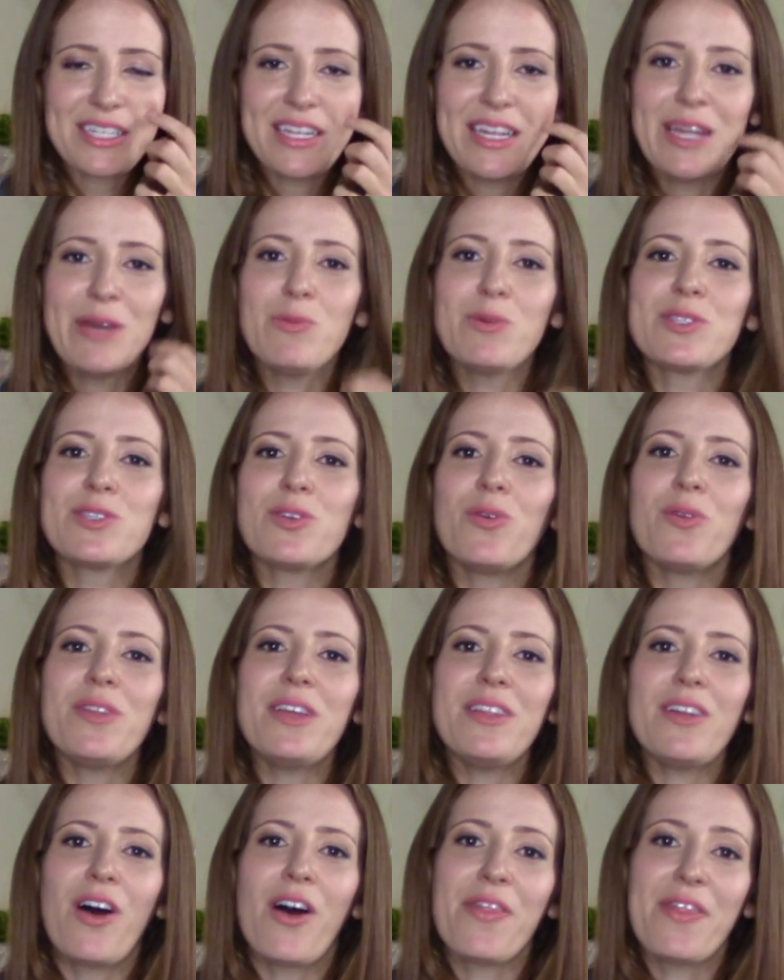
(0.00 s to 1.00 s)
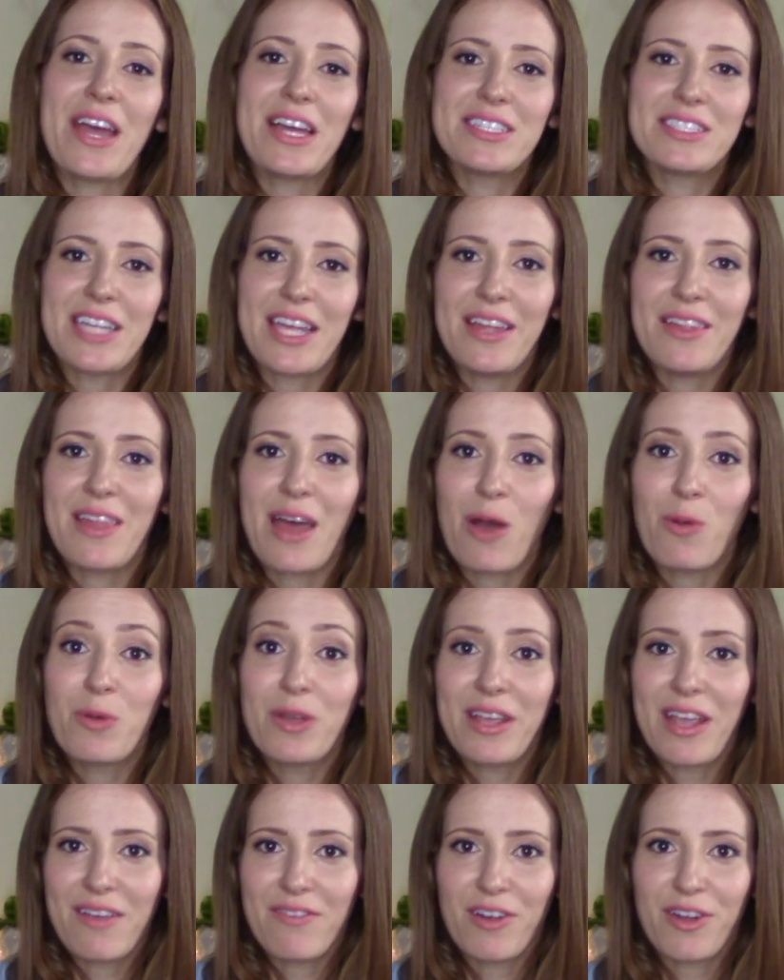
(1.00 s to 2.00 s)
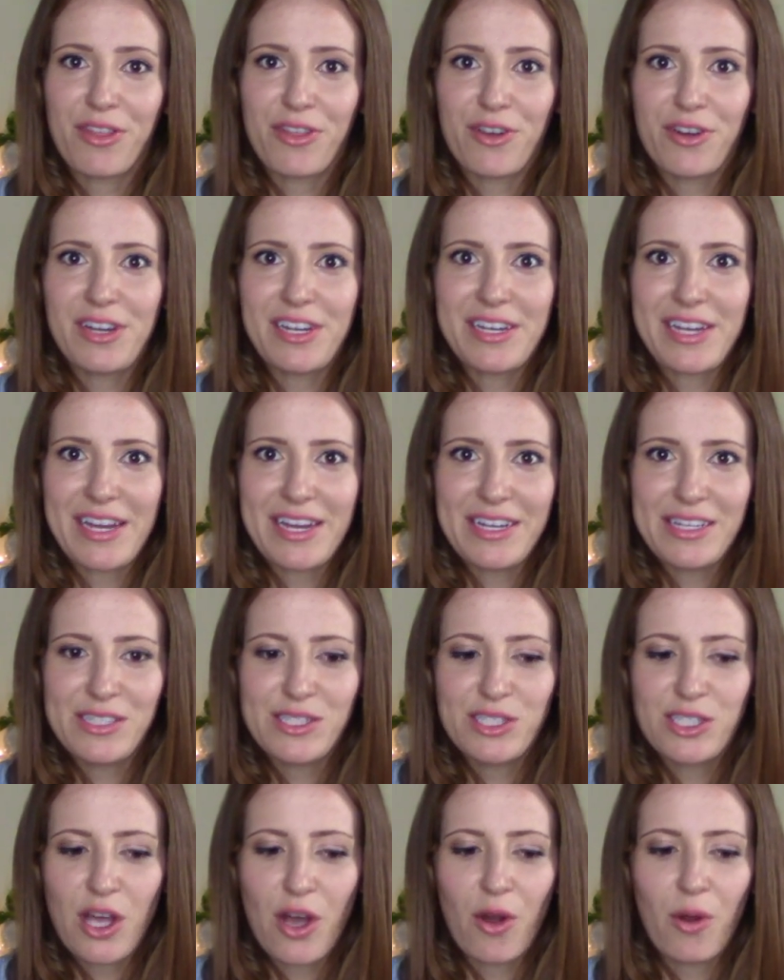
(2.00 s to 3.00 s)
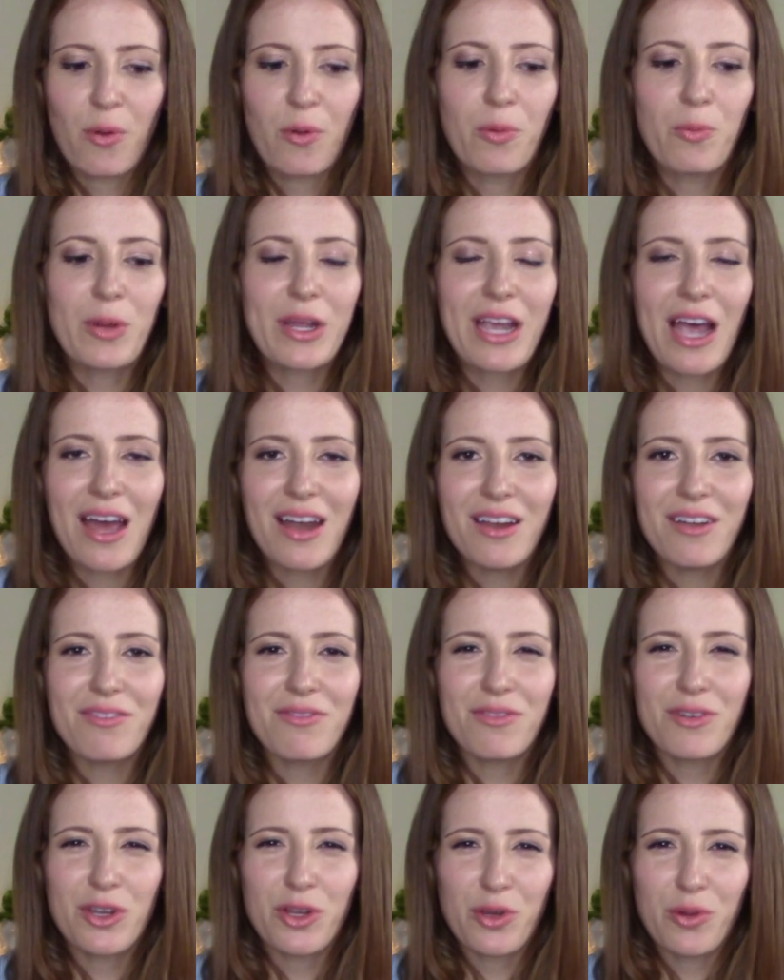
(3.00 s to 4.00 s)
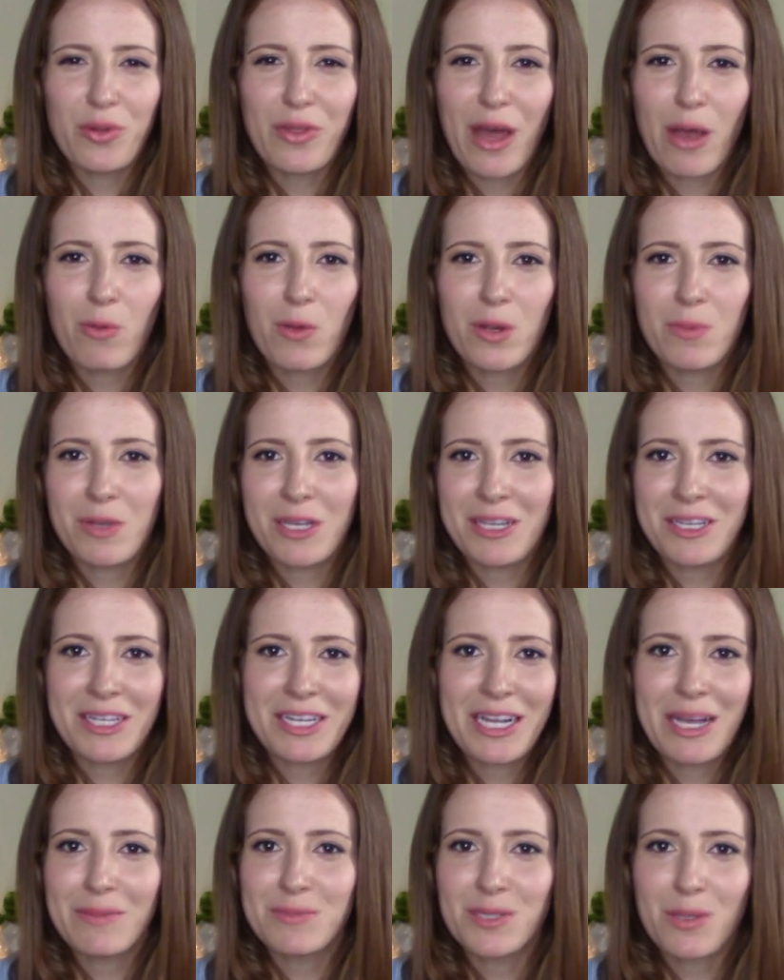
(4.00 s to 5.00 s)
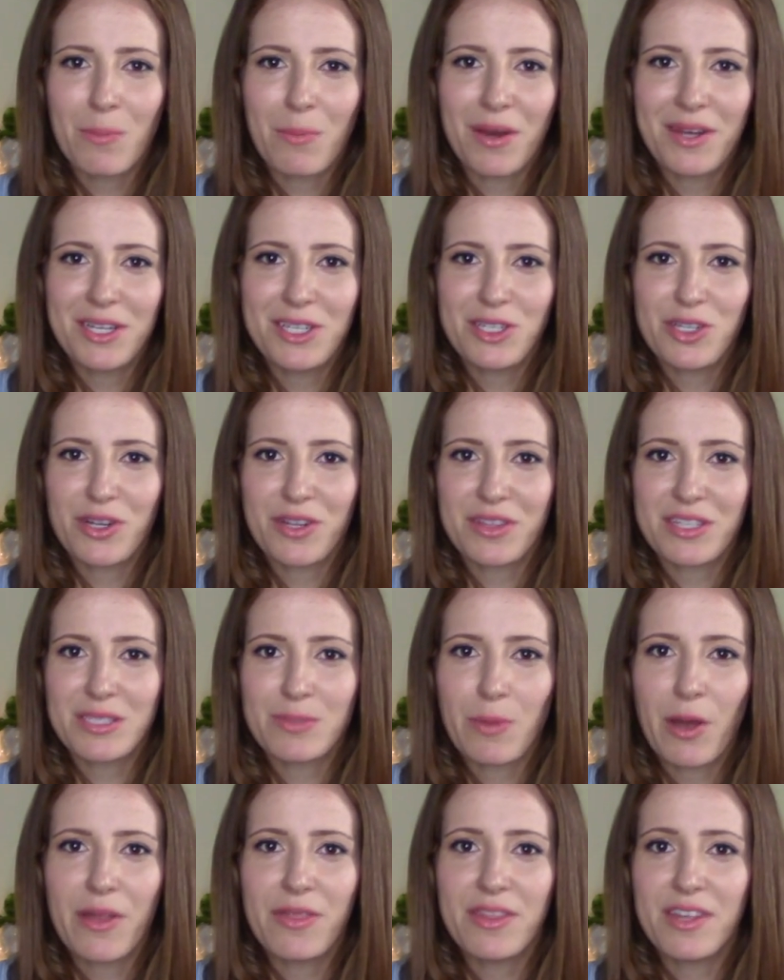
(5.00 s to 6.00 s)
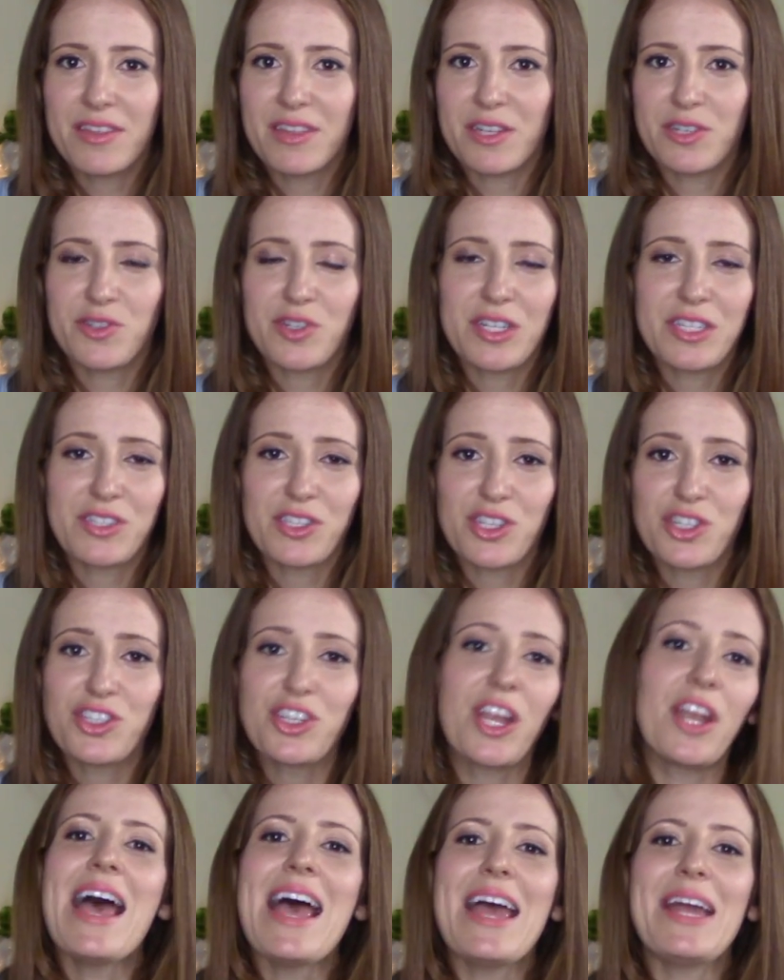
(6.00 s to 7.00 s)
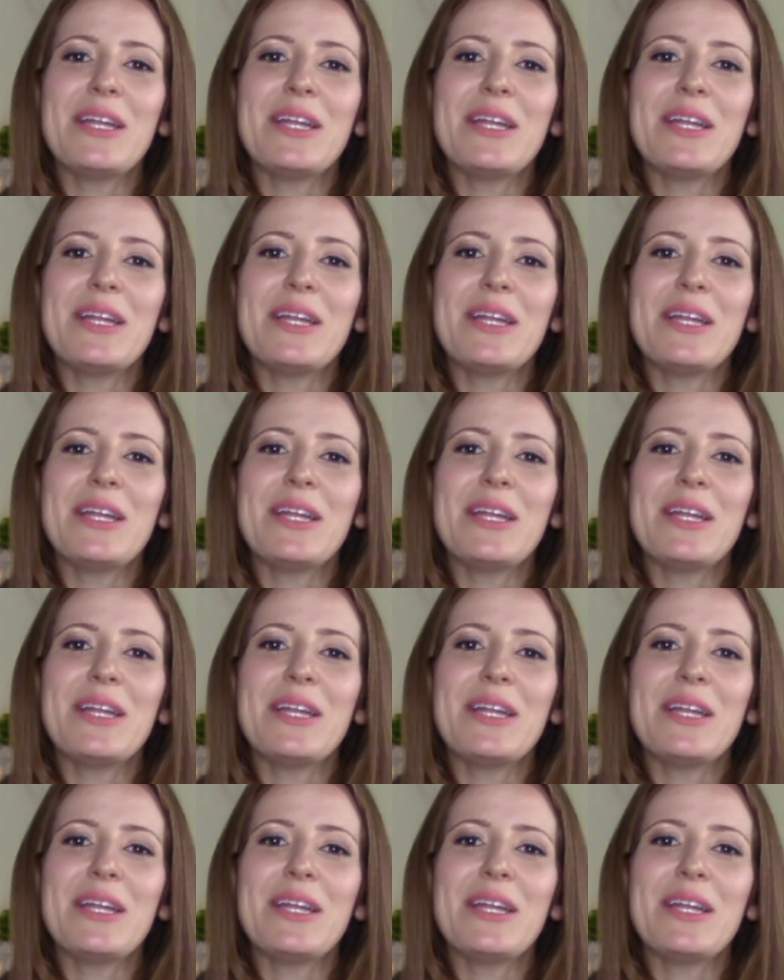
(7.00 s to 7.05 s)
it was only on that day that we gave our 30 days. So we kind of knew that we'd be eating up some money during this month in the transition.